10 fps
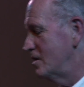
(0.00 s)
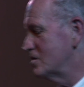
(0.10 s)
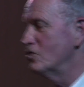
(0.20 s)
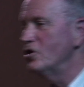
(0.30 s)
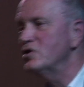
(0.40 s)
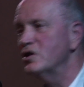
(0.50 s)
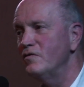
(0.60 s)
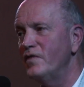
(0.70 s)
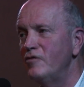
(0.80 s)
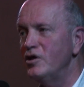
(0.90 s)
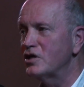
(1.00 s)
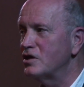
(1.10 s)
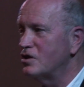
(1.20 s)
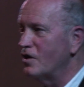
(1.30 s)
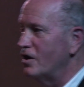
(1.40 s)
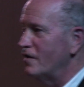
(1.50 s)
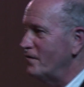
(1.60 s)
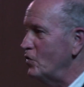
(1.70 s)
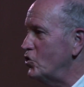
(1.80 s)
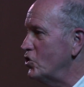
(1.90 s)
So those are the various
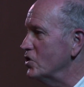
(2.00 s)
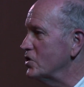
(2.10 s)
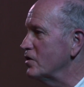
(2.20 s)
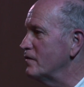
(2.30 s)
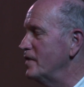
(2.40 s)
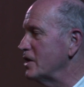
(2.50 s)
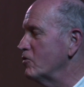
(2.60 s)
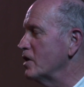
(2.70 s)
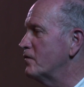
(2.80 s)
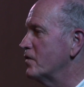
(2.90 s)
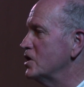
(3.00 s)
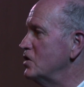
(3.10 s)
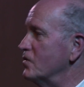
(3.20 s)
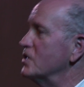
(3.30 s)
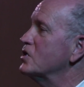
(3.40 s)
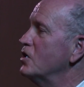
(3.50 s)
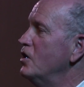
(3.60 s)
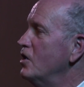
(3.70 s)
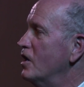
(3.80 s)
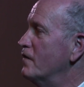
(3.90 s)
futures that are flickering in front of us.
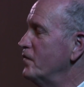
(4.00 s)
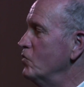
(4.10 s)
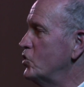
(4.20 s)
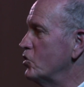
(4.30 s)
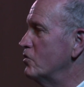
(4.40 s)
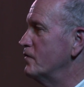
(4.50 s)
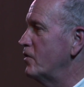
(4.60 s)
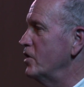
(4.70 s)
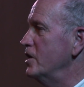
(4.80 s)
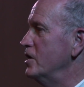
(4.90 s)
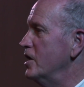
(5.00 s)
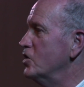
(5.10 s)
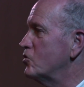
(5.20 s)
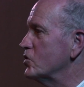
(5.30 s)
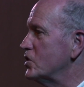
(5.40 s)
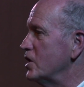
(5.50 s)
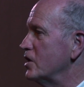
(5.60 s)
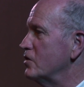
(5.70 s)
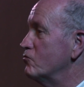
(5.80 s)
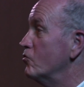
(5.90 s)
A future of very
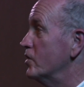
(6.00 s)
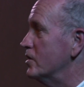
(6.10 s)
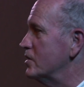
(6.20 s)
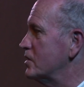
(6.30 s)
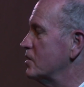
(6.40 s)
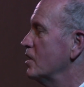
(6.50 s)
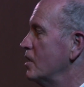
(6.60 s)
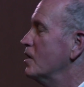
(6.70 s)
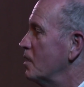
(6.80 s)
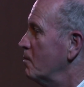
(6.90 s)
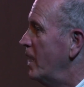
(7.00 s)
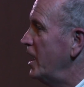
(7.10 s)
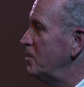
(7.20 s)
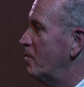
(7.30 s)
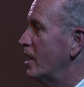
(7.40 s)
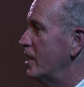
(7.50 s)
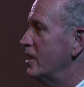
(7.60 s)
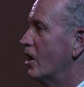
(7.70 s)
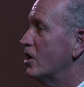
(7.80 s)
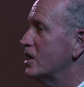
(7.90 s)
interesting ruins made by
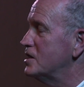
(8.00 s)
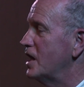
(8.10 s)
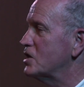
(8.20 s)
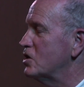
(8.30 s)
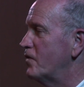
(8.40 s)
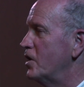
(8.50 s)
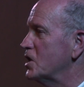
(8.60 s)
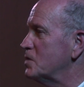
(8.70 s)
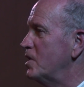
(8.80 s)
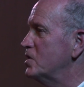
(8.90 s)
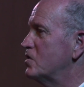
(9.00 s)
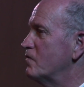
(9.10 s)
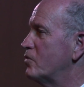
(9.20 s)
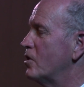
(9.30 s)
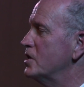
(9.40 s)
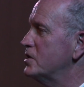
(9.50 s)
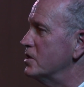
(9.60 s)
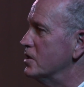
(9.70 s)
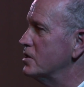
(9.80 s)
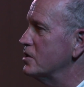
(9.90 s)
architects at very expensive
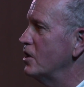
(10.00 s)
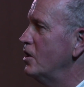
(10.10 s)
prices.